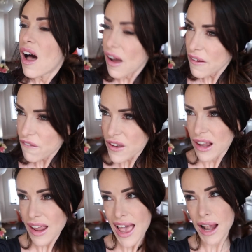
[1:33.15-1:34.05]
I
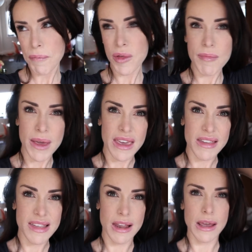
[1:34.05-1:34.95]
feel helps me
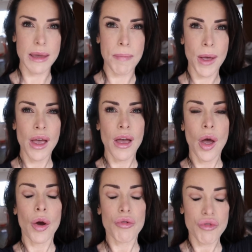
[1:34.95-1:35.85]
sleep
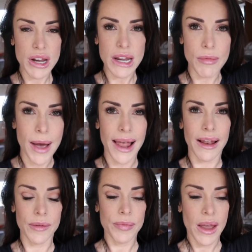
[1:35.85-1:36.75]
really
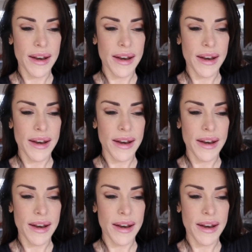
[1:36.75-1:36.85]
well.